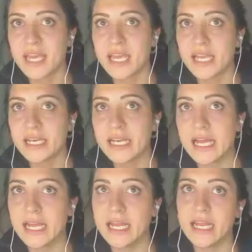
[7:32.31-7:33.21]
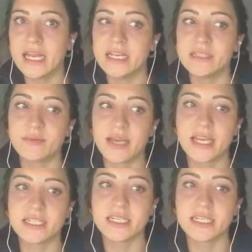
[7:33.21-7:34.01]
pen and we had